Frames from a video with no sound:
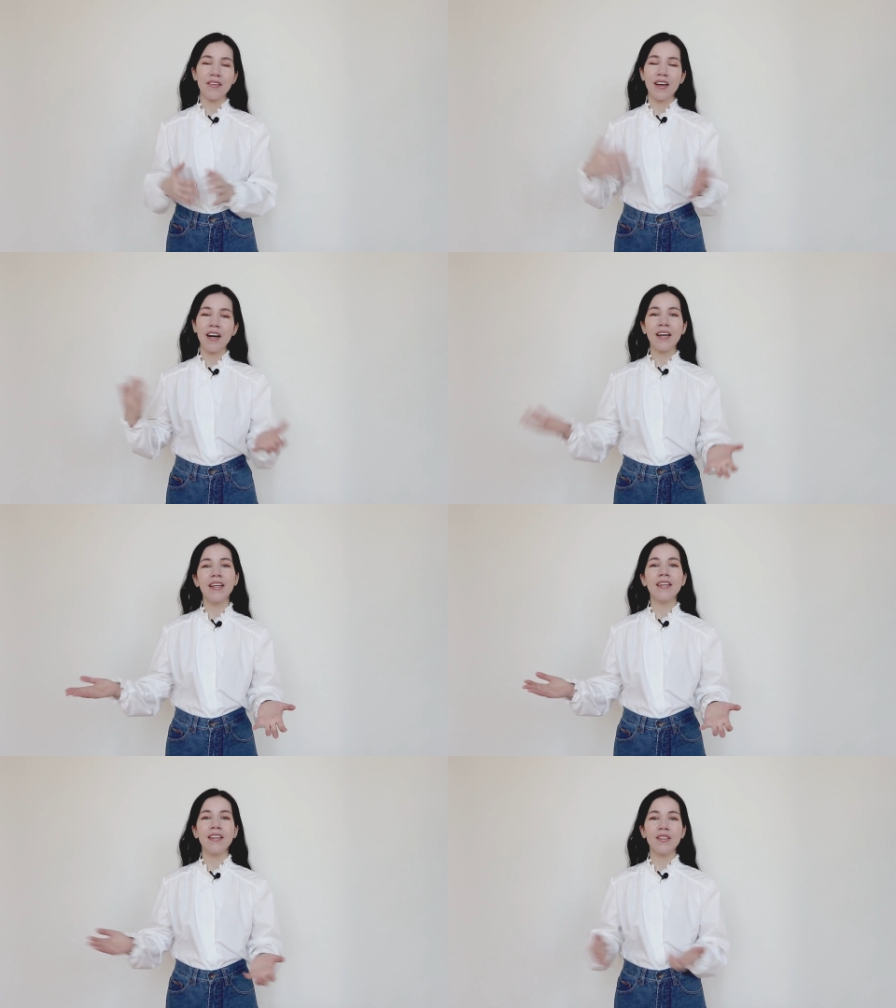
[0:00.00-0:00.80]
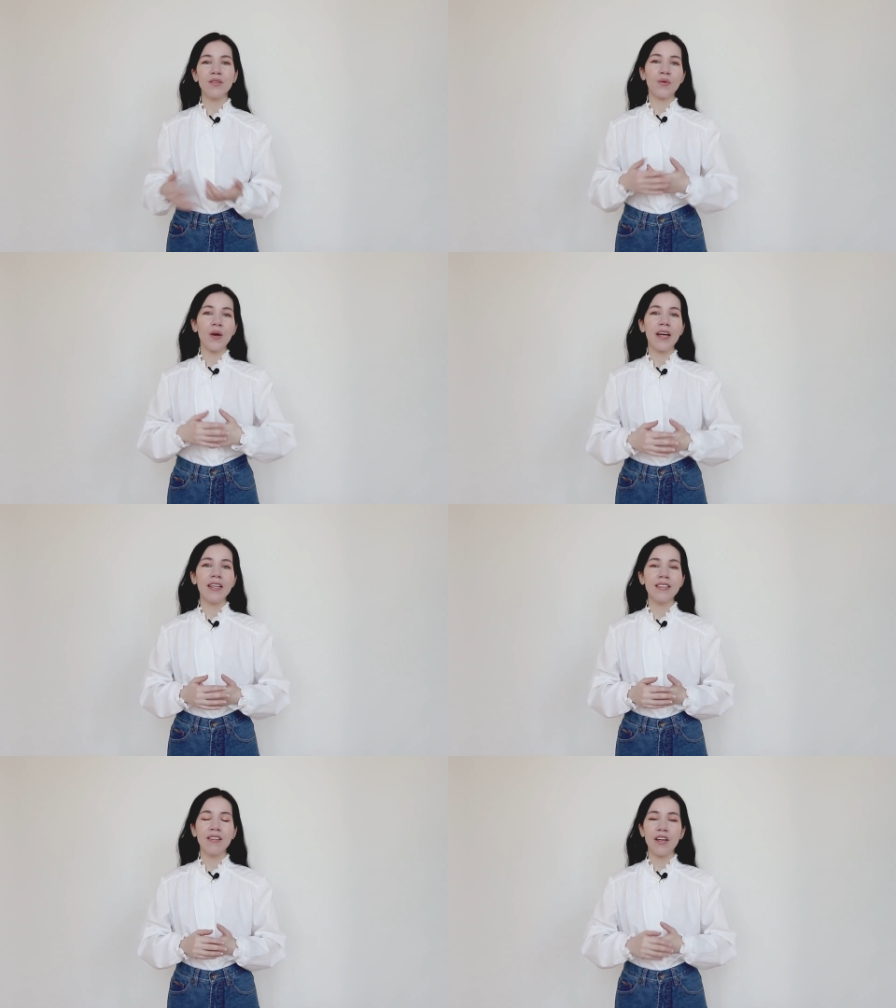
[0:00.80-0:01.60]
The height is
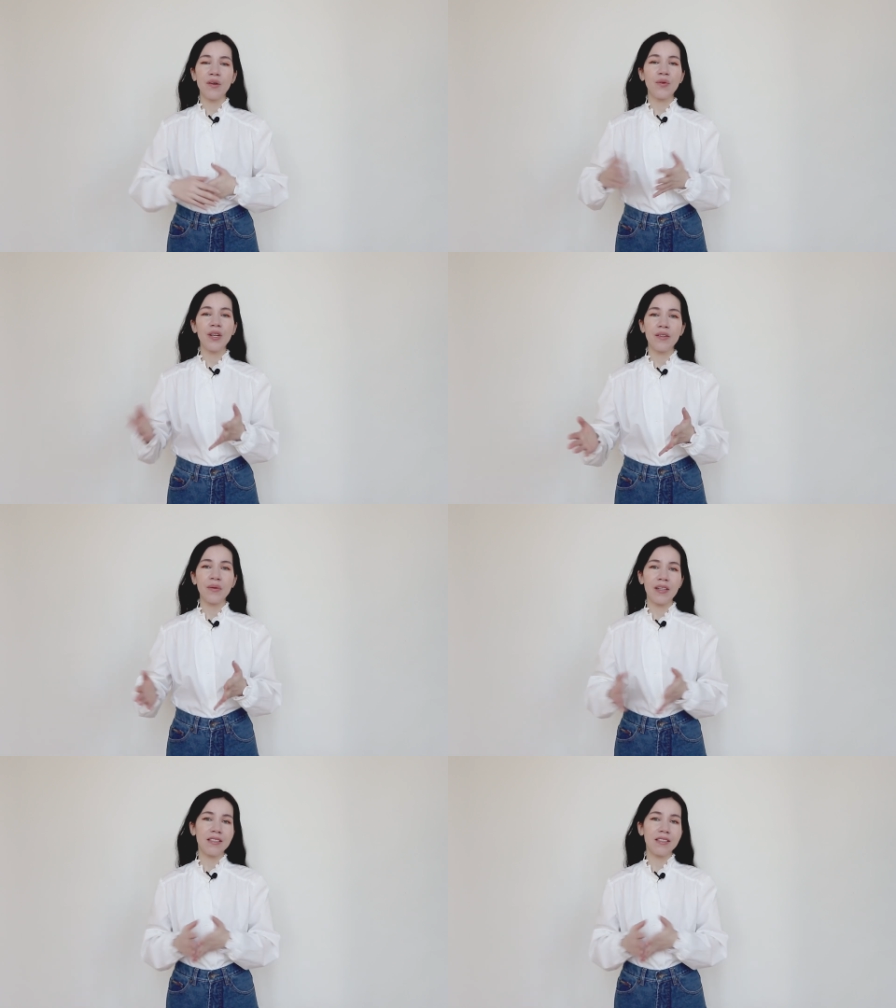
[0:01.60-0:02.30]
right, they're really